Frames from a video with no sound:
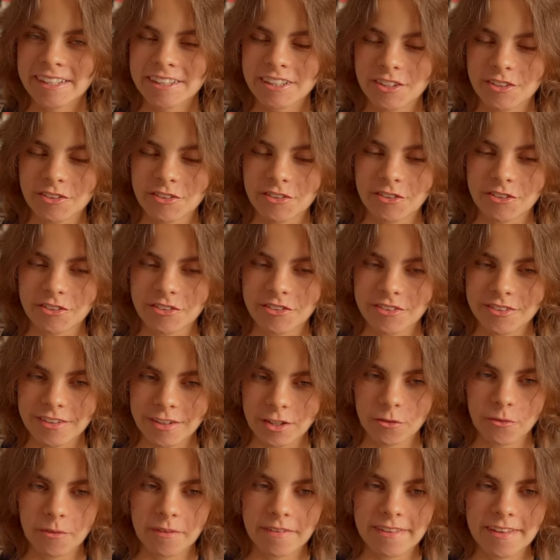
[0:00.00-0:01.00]
just to
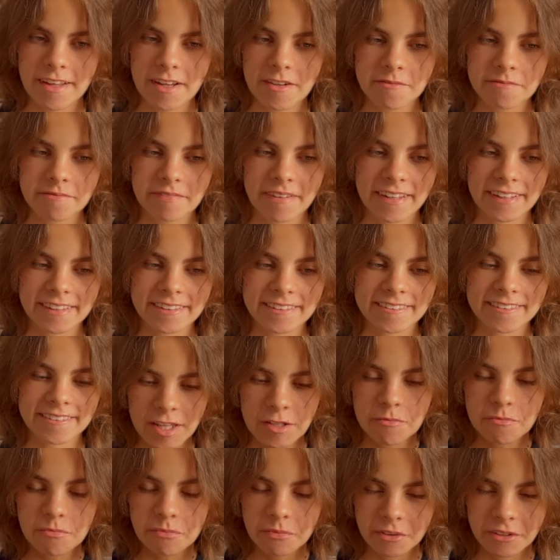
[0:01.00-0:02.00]
sit with them and
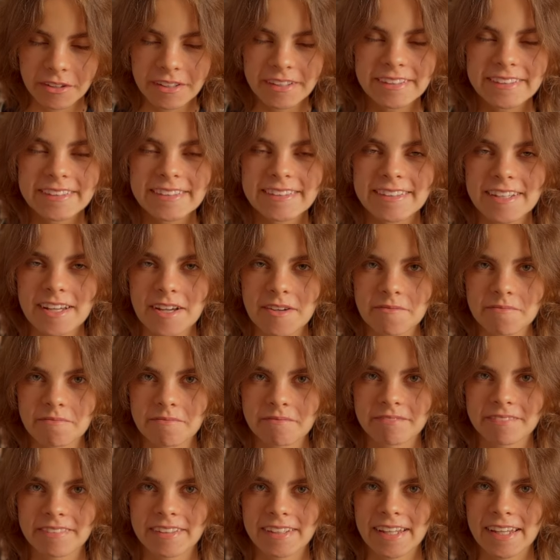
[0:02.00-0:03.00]
imprint
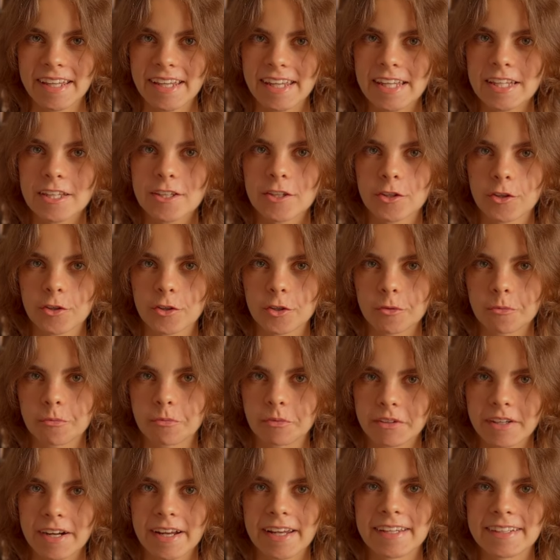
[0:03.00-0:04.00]
them in your
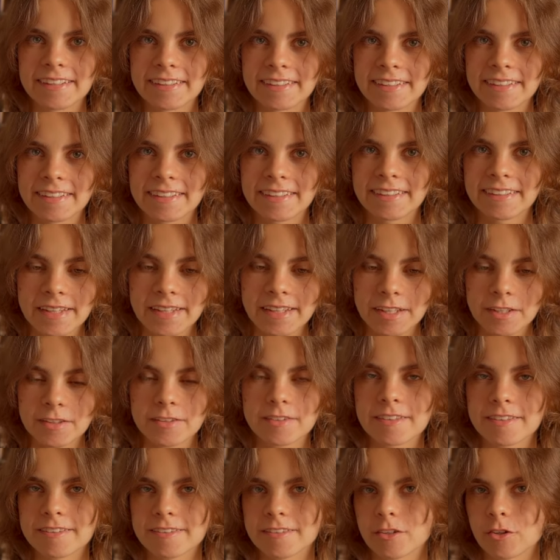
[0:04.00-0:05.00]
brain,
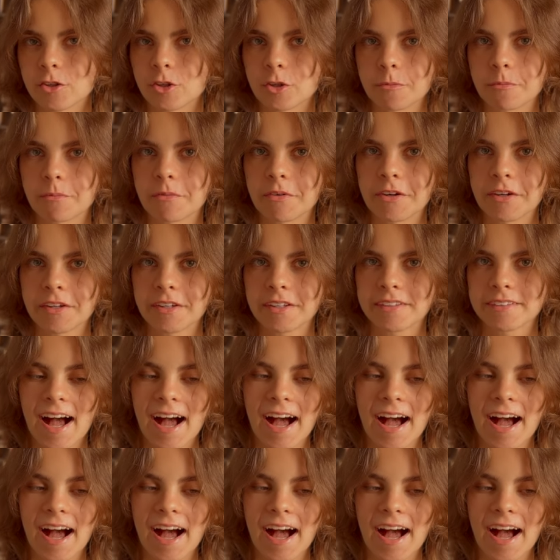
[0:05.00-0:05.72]
this is your book.